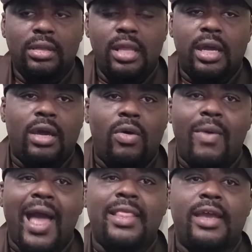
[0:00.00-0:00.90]
Look at
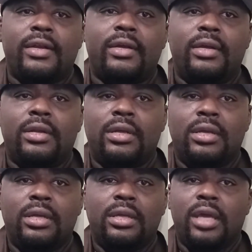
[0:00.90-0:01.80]
Kawhi Leonard.
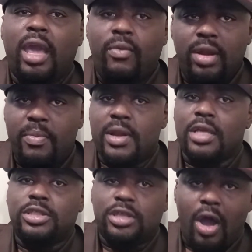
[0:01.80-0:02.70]
It would have been
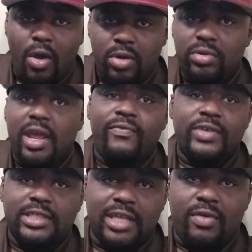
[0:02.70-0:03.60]
a total
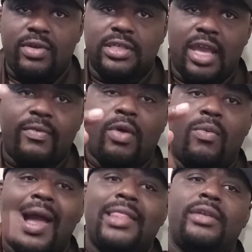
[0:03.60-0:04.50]
different series if
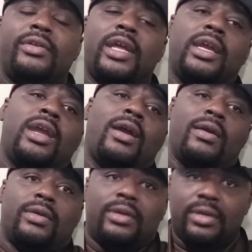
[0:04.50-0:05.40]
Kawhi Leonard didn't get
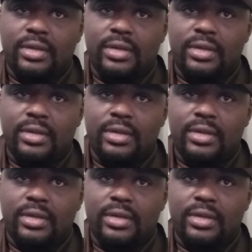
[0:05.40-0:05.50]
hurt.